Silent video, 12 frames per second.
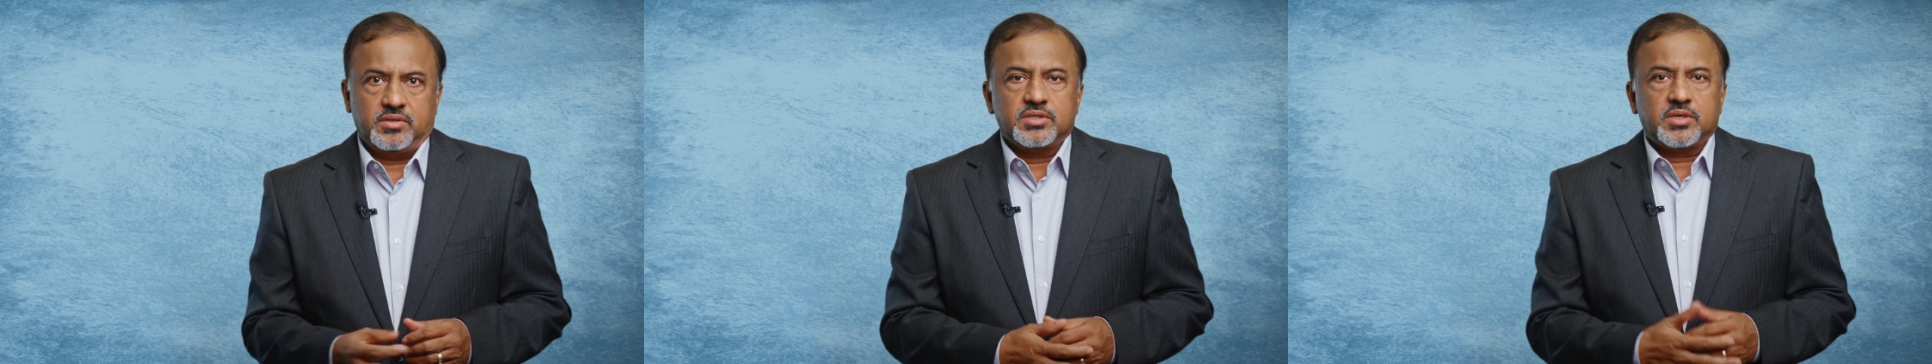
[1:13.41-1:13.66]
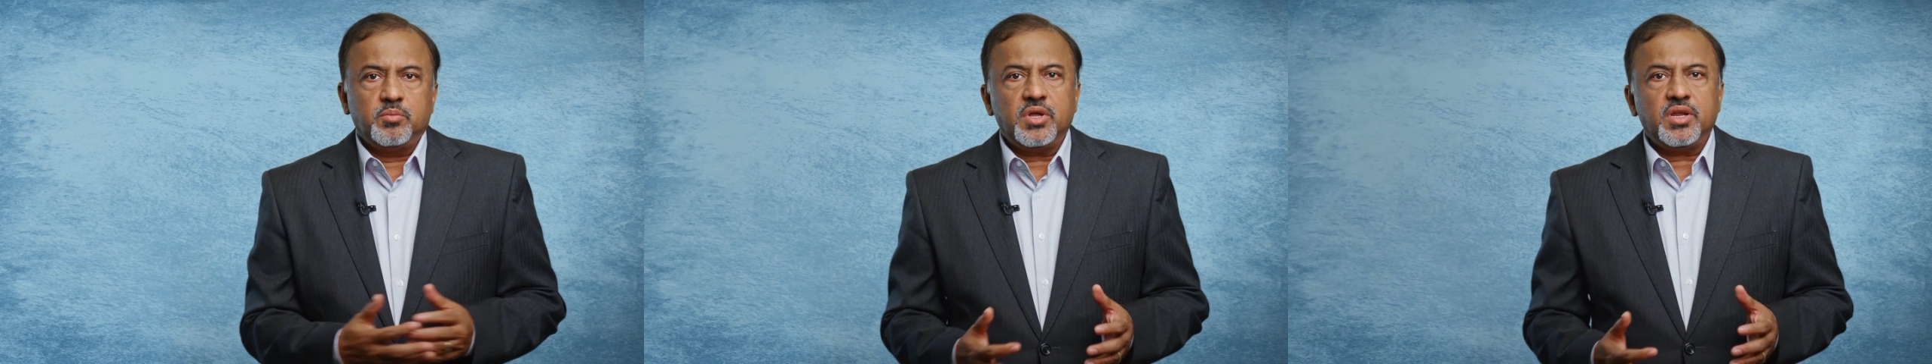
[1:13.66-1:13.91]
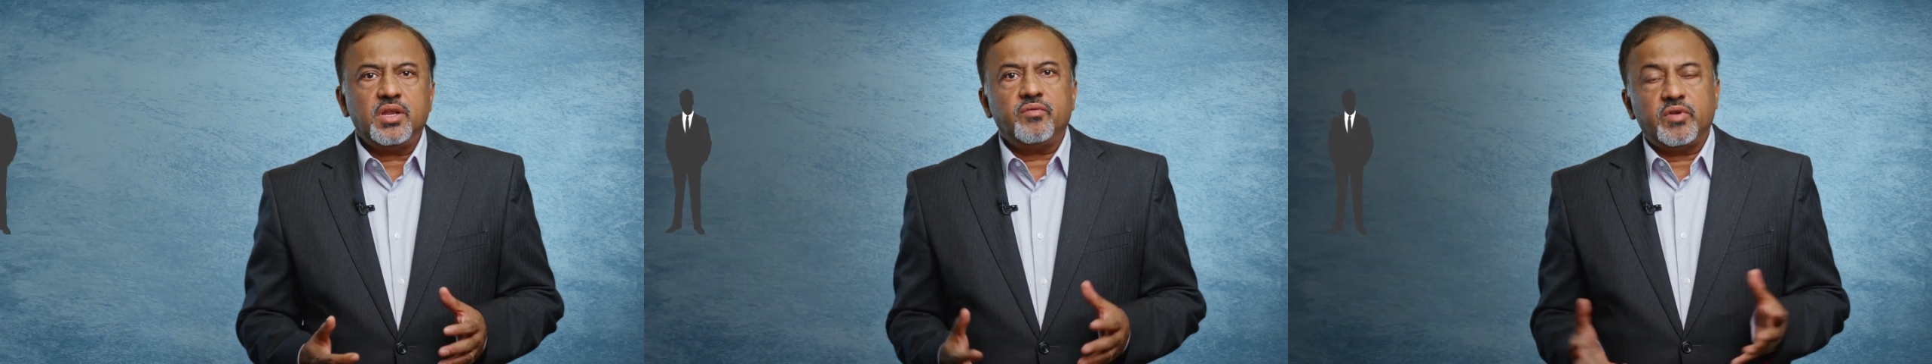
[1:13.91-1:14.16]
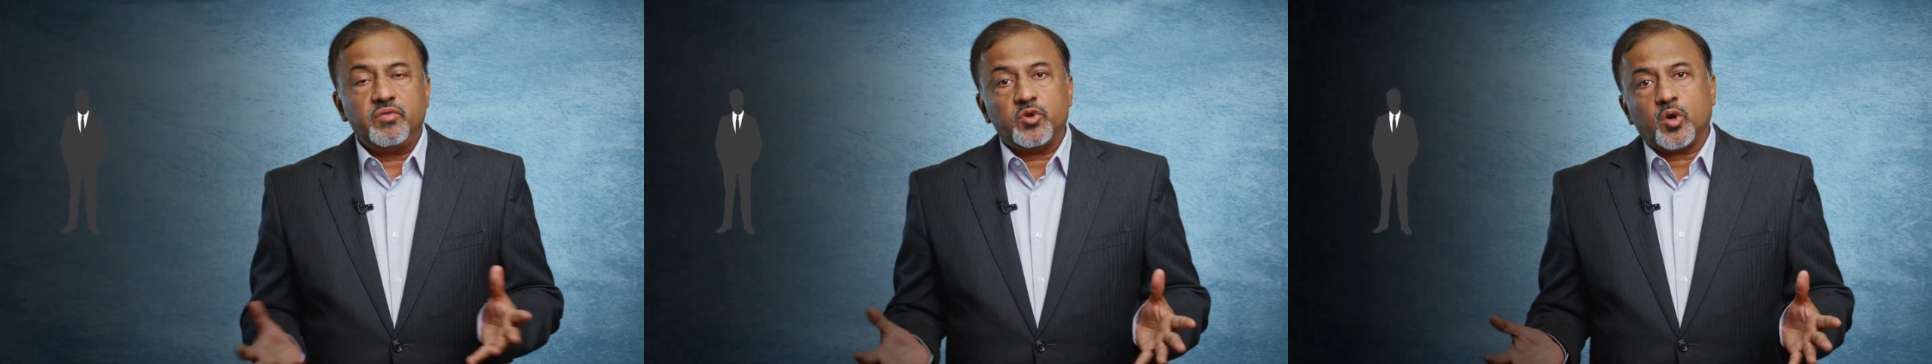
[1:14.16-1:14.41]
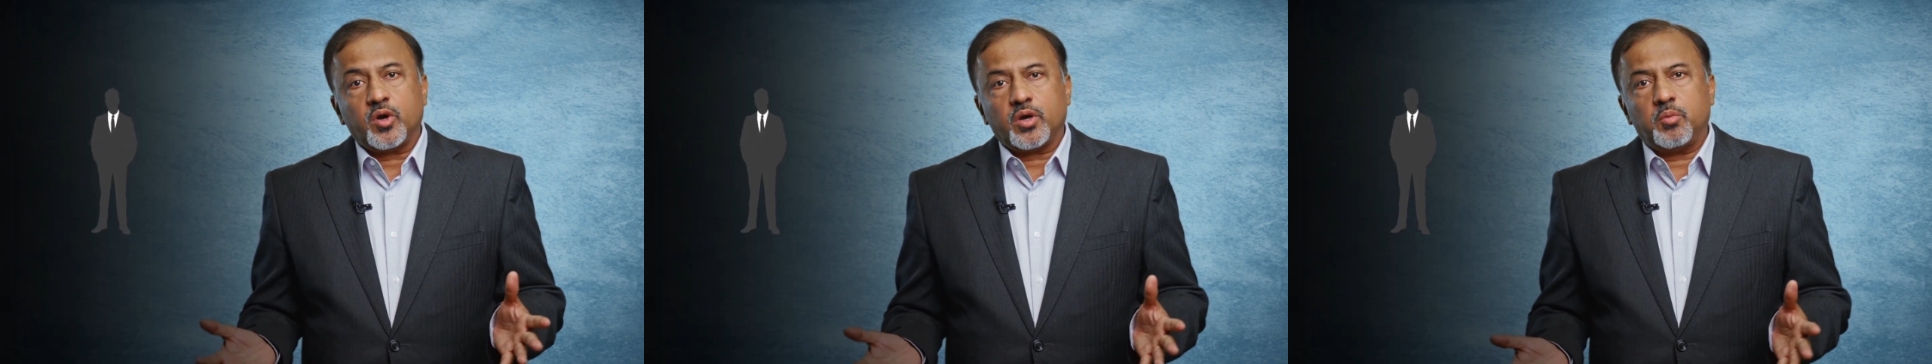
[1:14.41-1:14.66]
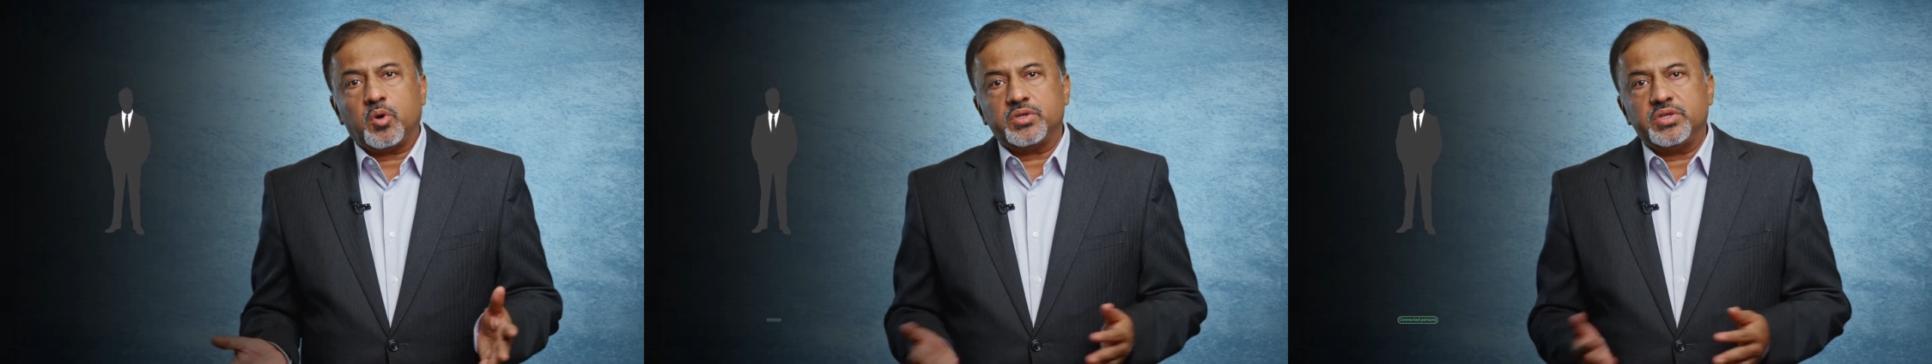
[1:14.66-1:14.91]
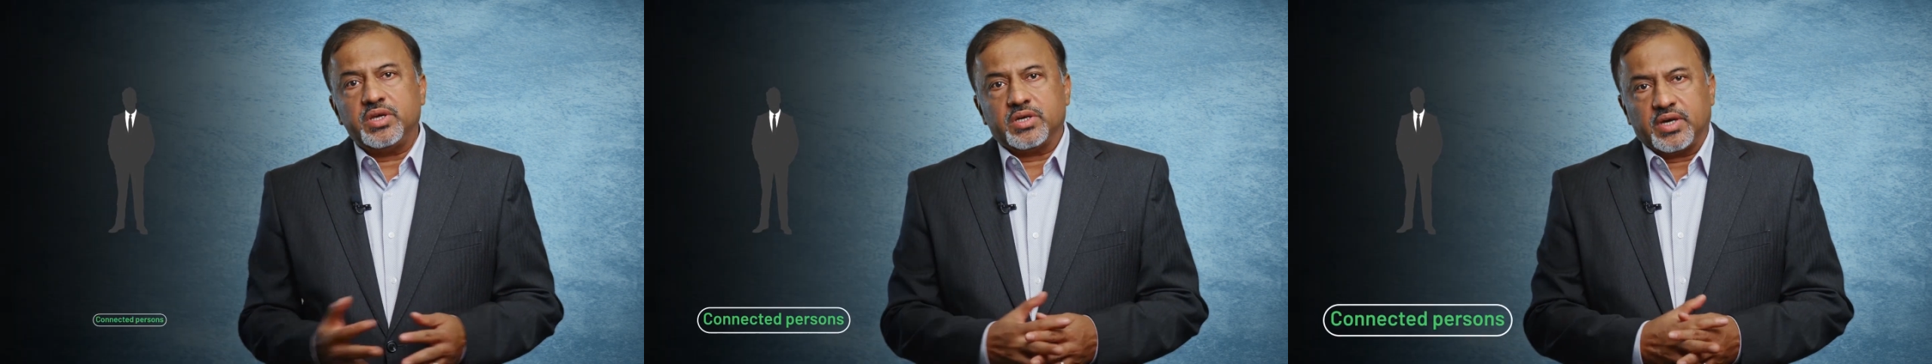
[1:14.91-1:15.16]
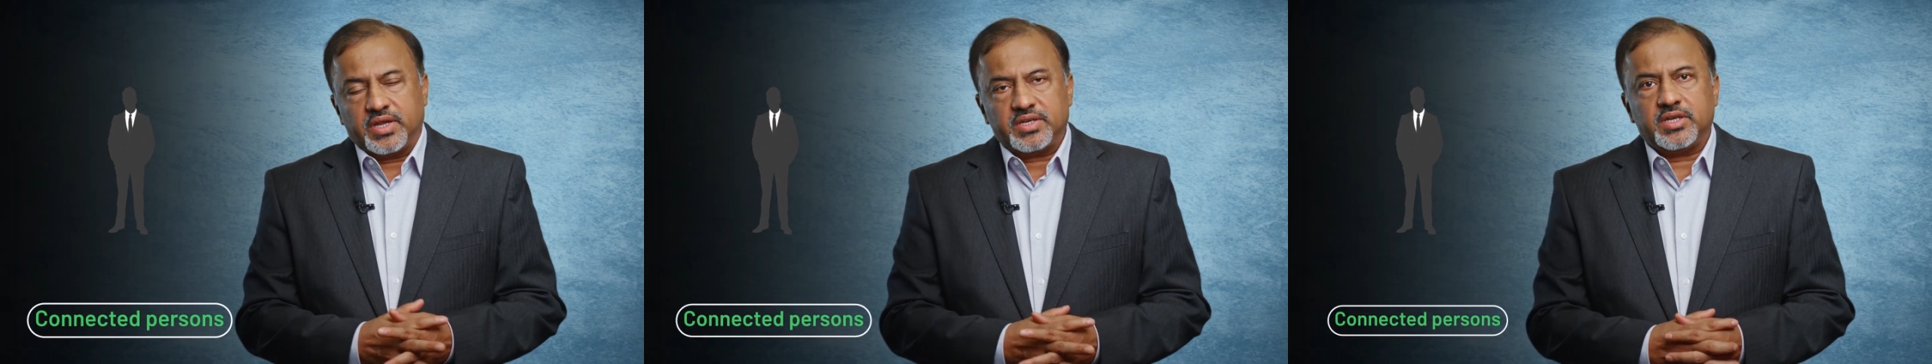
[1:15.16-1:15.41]
Similarly, when we talk about the
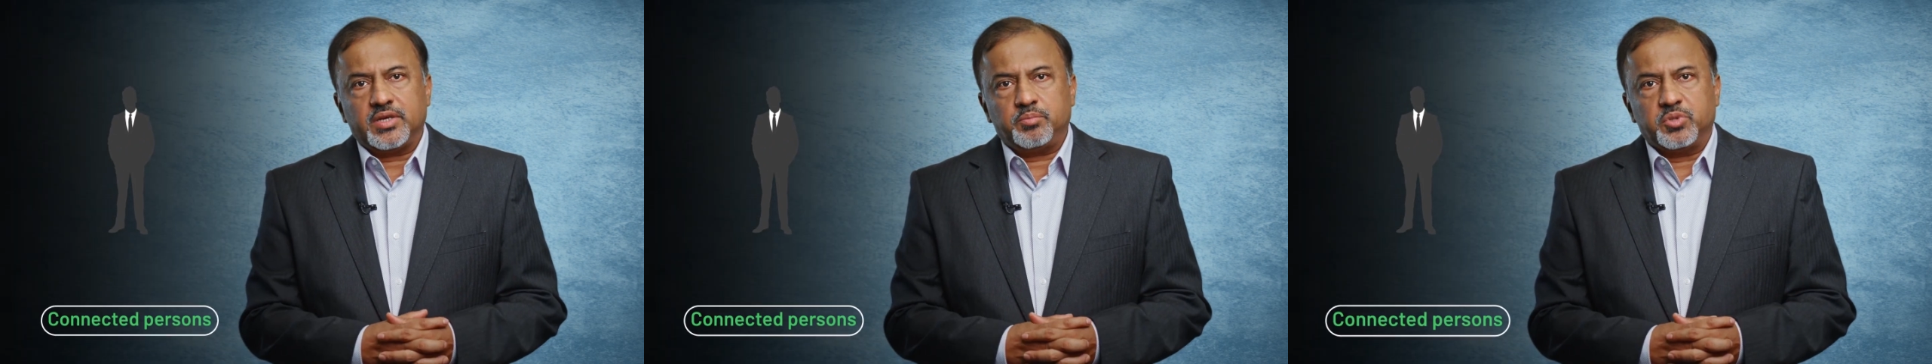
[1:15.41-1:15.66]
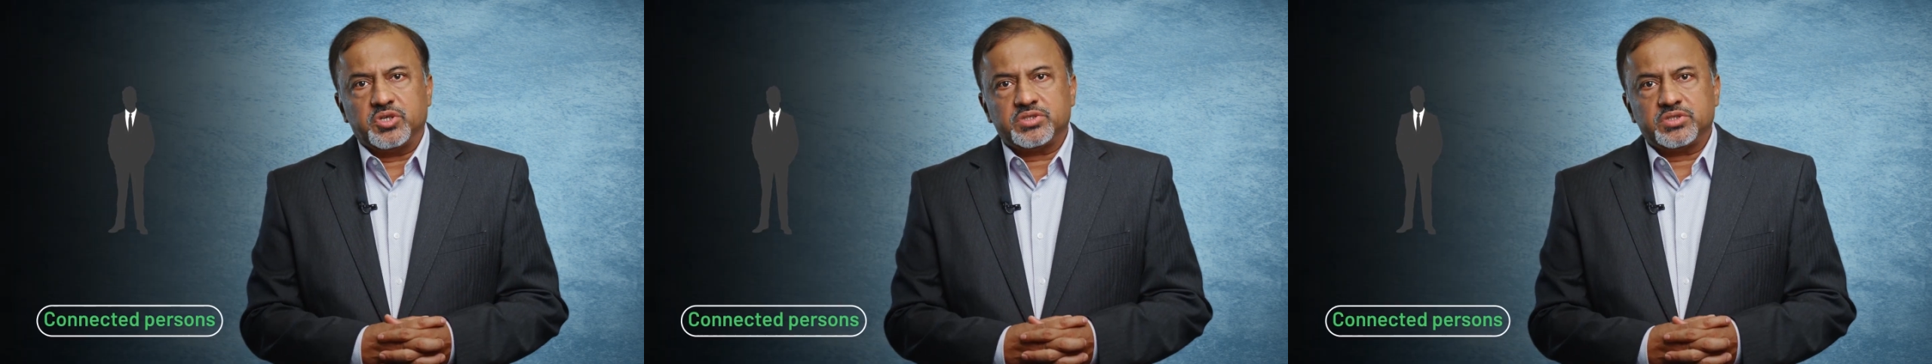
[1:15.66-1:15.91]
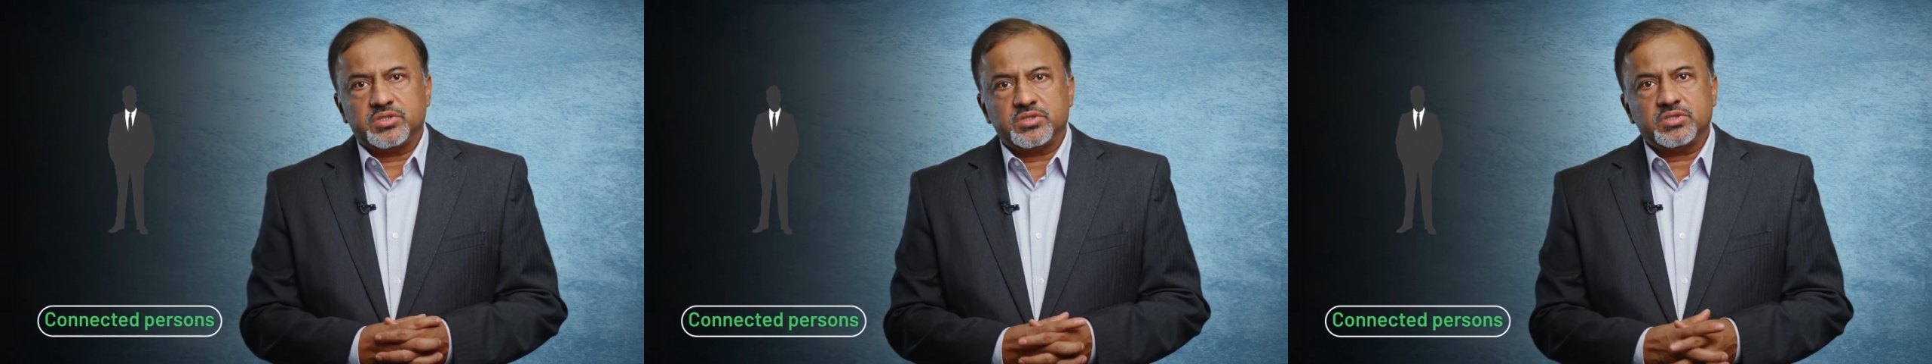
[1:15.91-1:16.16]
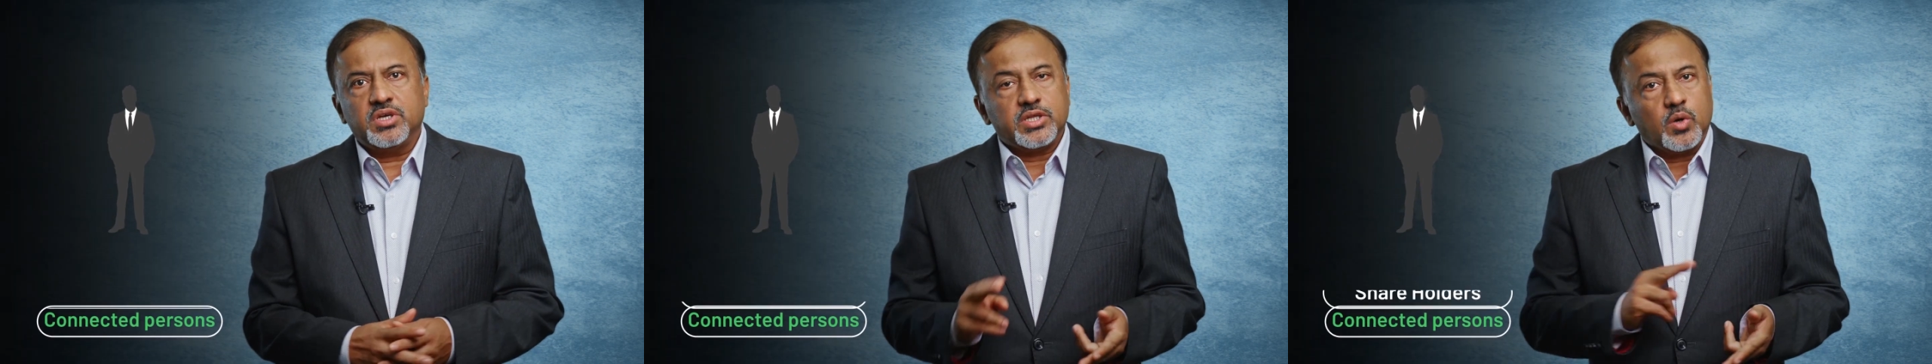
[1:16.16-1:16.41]
connected persons, the